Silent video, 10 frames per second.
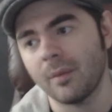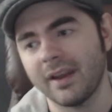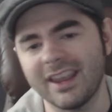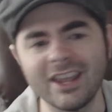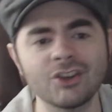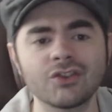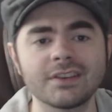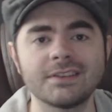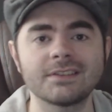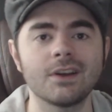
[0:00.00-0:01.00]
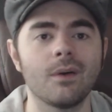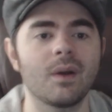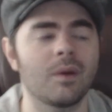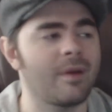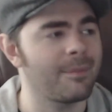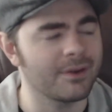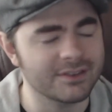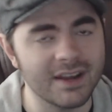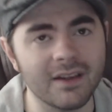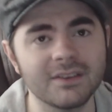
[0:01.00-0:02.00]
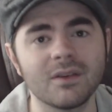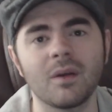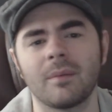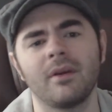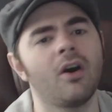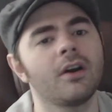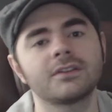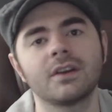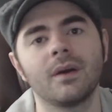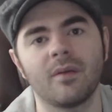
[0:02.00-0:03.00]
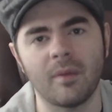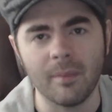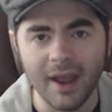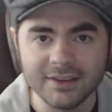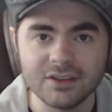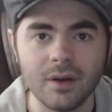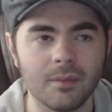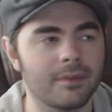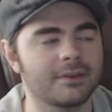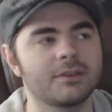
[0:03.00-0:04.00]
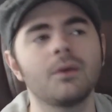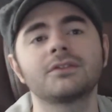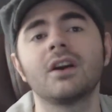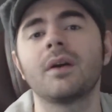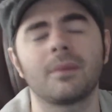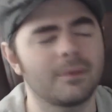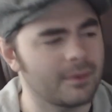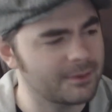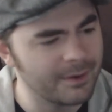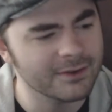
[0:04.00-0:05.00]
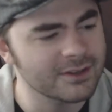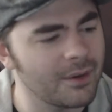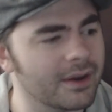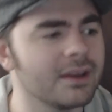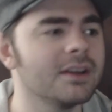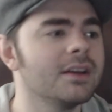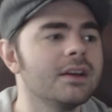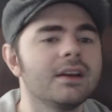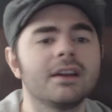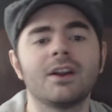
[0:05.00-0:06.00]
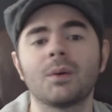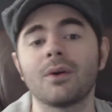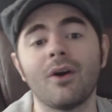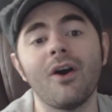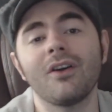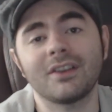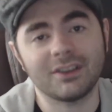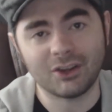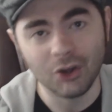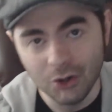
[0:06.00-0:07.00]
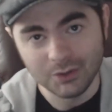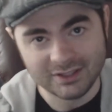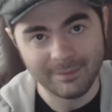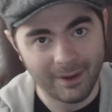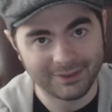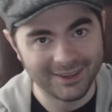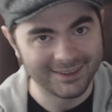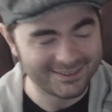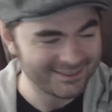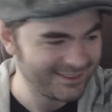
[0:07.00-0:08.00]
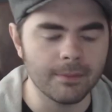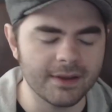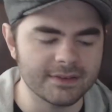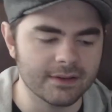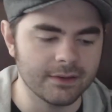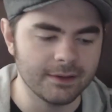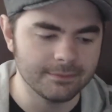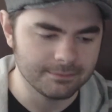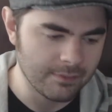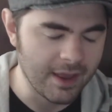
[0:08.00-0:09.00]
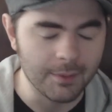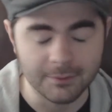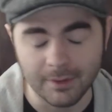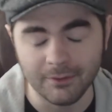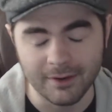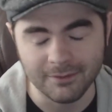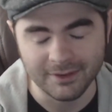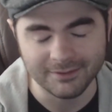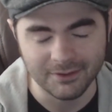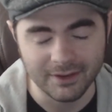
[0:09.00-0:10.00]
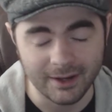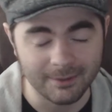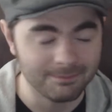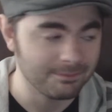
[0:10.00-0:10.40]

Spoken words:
where my interest is going, where my personality is going, where my heart's going, where my mind's going, where my soul's going, where my spirit's going. You know, we're all in cahoots about this. Basically, that was my rant for the day.